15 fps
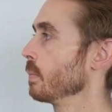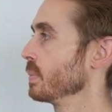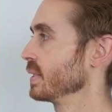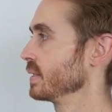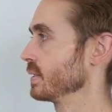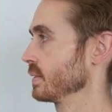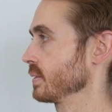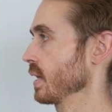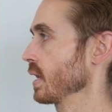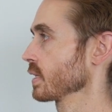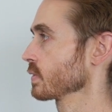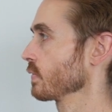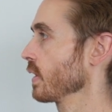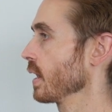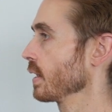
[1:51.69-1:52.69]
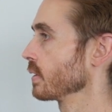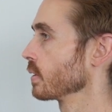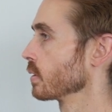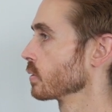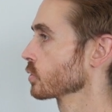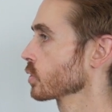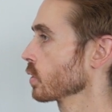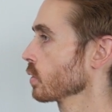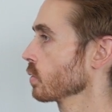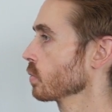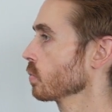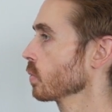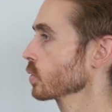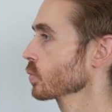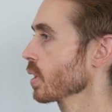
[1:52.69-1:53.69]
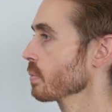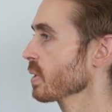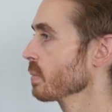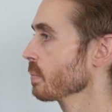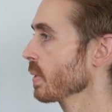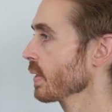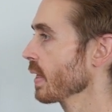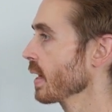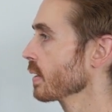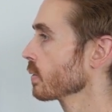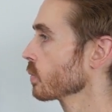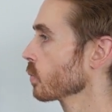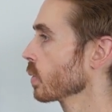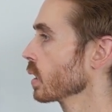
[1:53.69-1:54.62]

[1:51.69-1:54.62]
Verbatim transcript: a bit dissatisfied. So what do I mean by that?